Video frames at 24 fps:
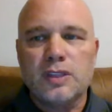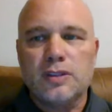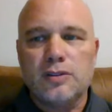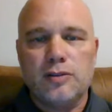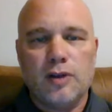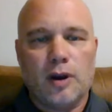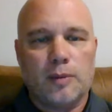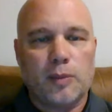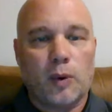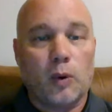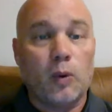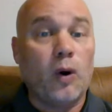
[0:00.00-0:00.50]

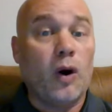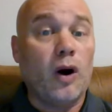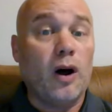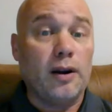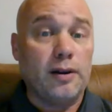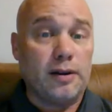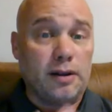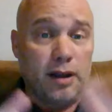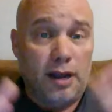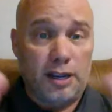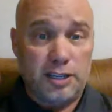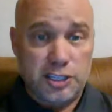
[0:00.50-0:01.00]
Number
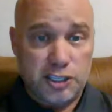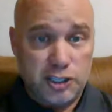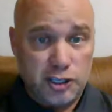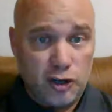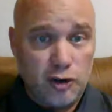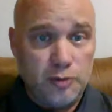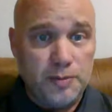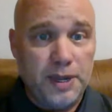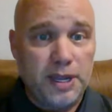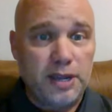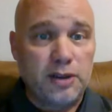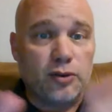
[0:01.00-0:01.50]
one,
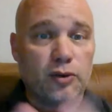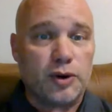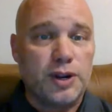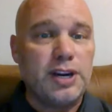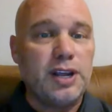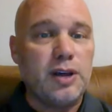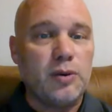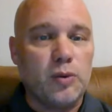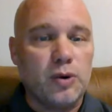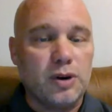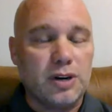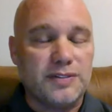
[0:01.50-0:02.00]
assuming
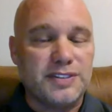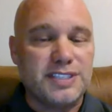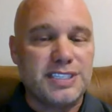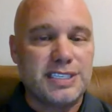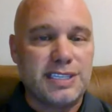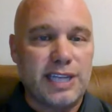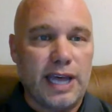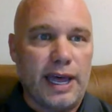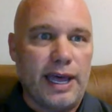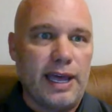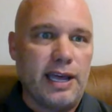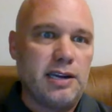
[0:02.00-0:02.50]
Greedy would have
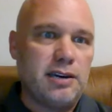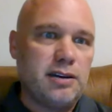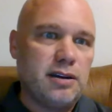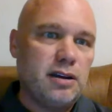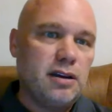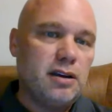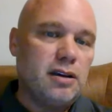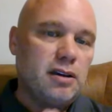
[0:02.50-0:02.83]
stayed,